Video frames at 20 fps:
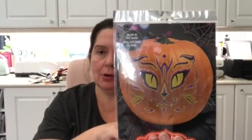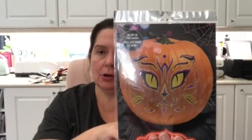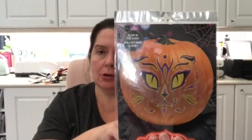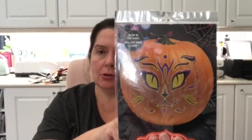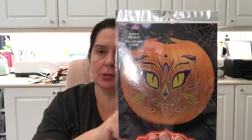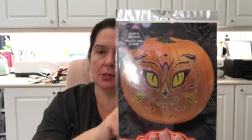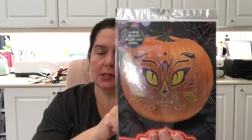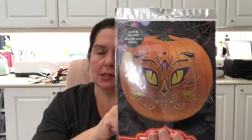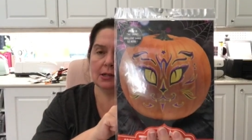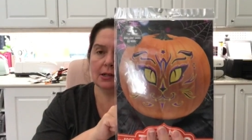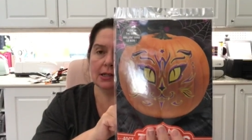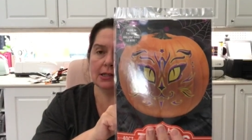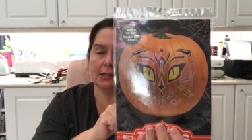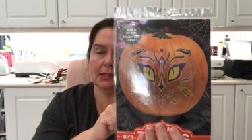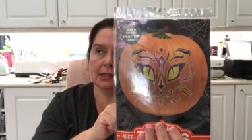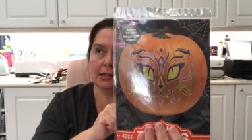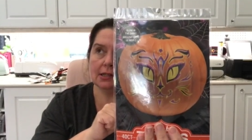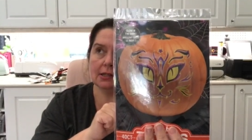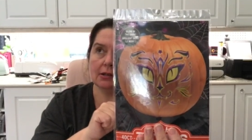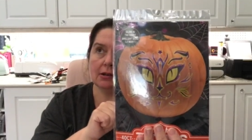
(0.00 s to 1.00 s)
post that I
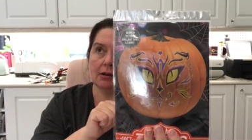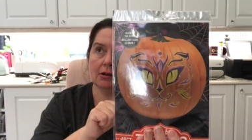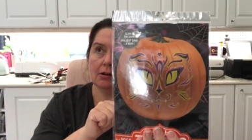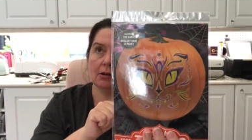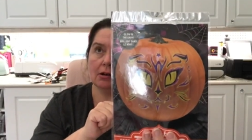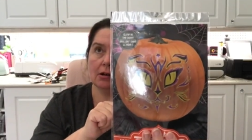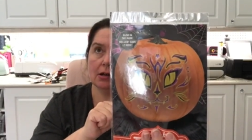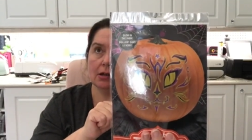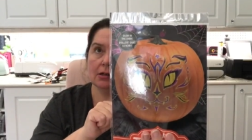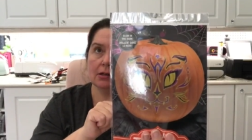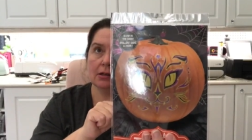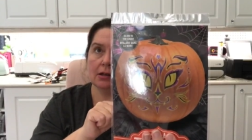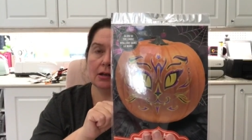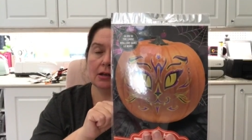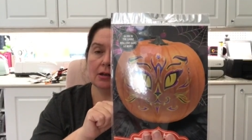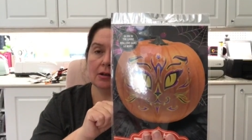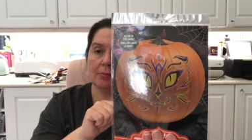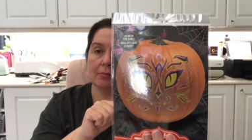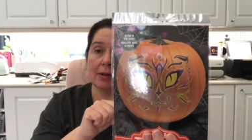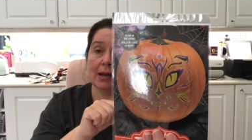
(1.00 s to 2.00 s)
did on
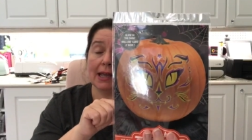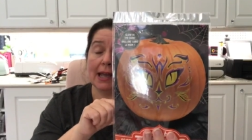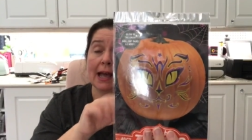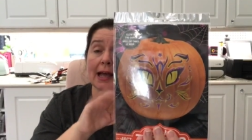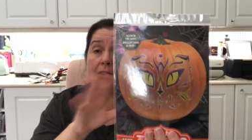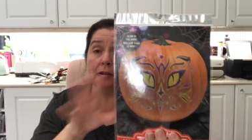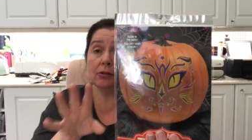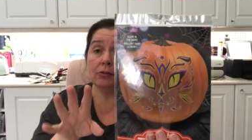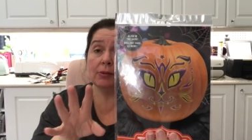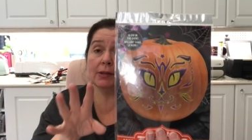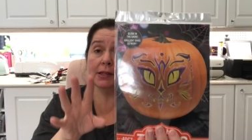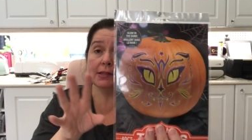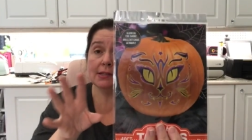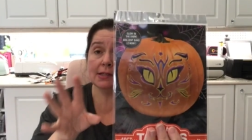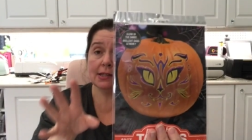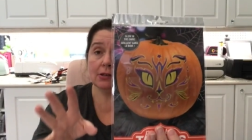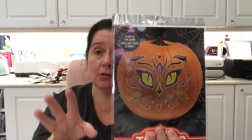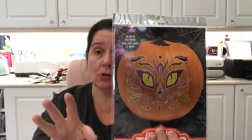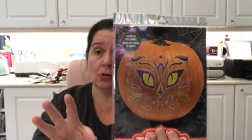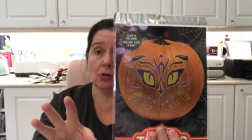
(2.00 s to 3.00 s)
my Halloween
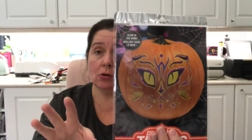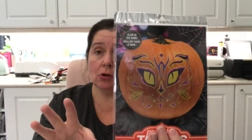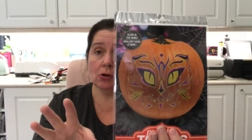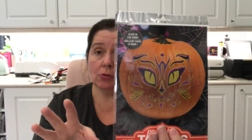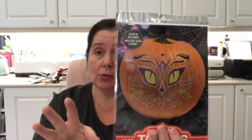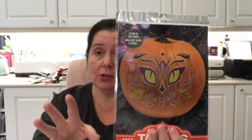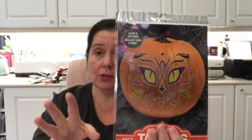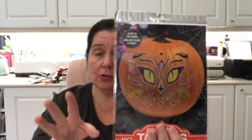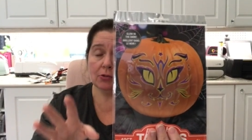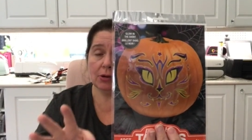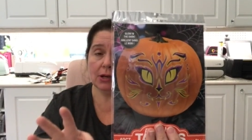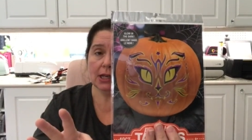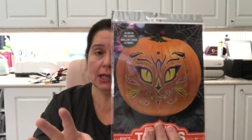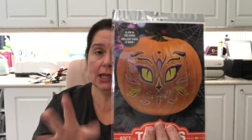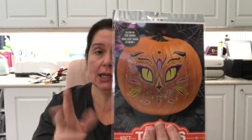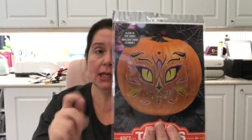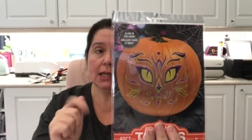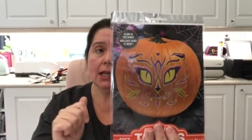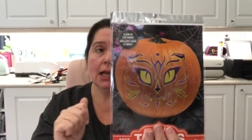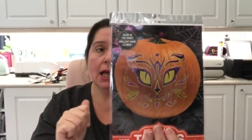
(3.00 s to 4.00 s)
decor with
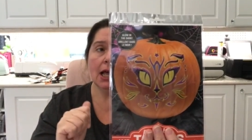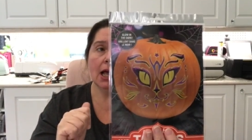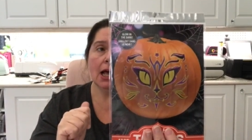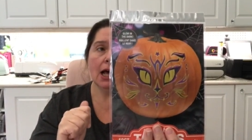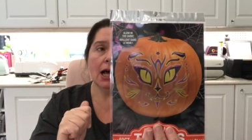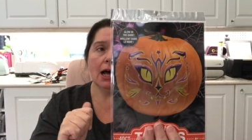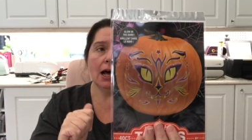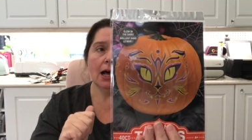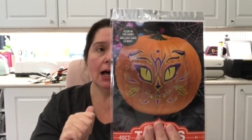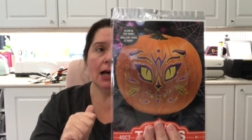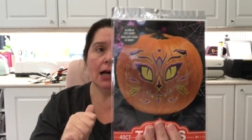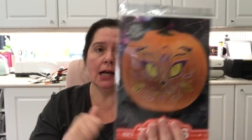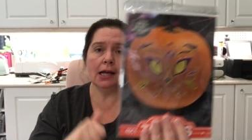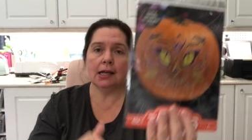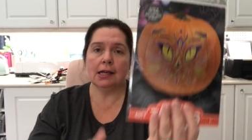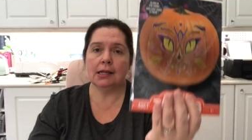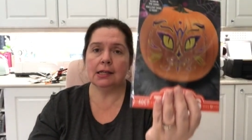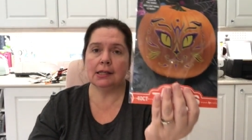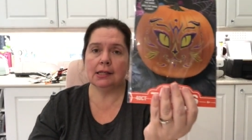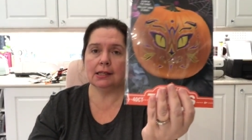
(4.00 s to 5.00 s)
Cricut,
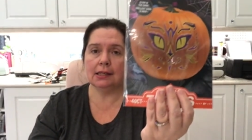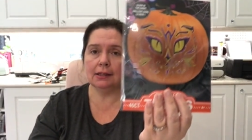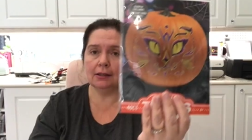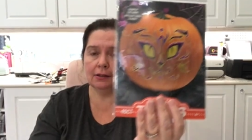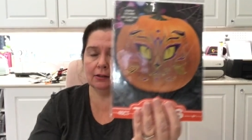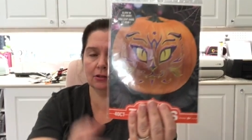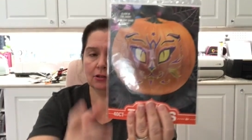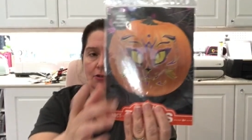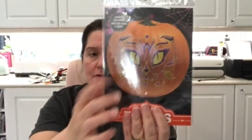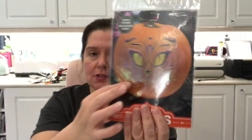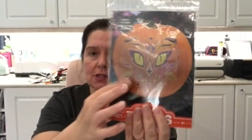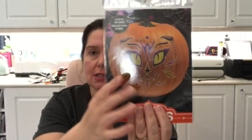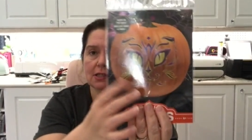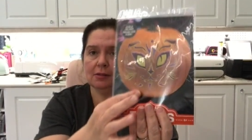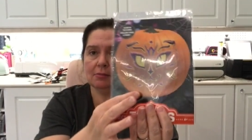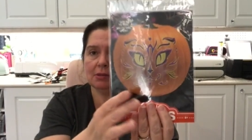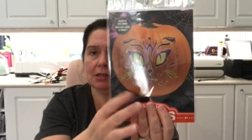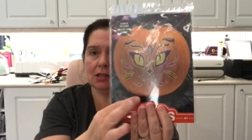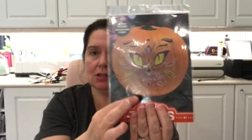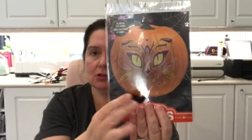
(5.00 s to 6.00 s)
you've
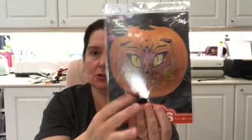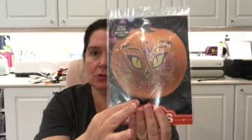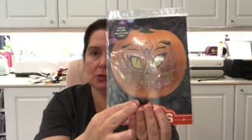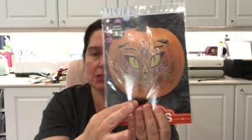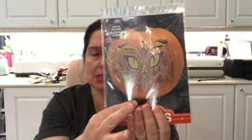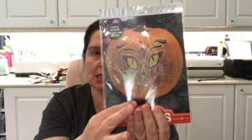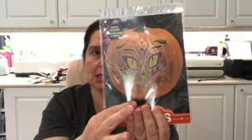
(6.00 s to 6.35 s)
seen me use